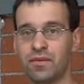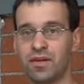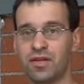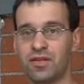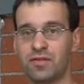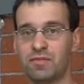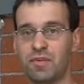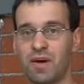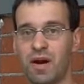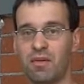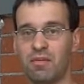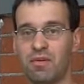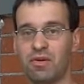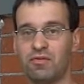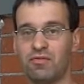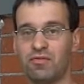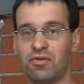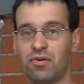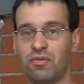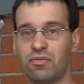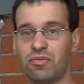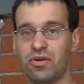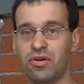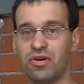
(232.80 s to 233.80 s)
It's probably
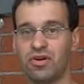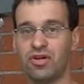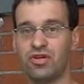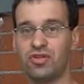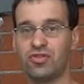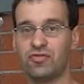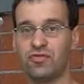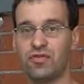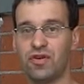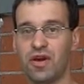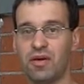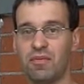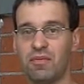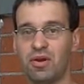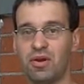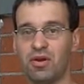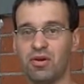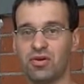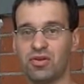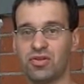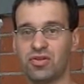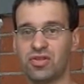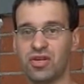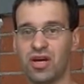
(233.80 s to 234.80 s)
from the rich family
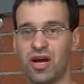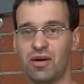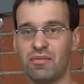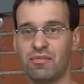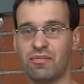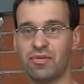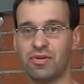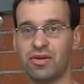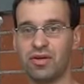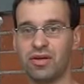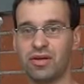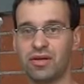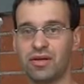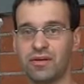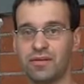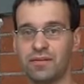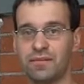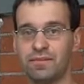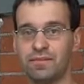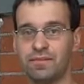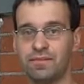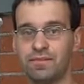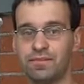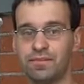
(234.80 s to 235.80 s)
or something.
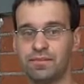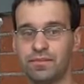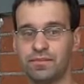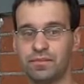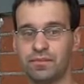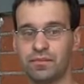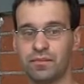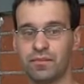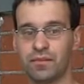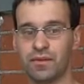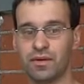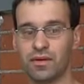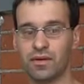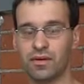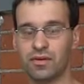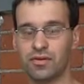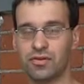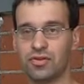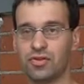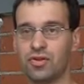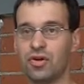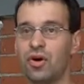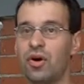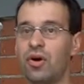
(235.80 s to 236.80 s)

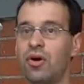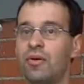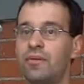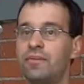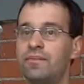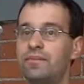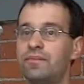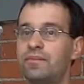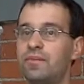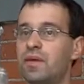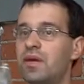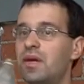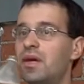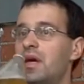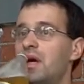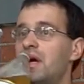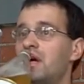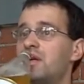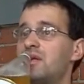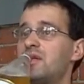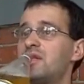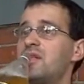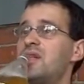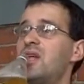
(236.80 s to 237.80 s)
So
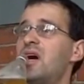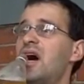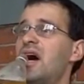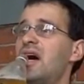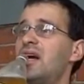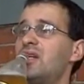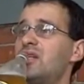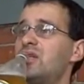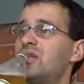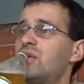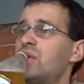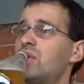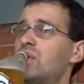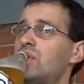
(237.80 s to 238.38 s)
yeah, it's nice.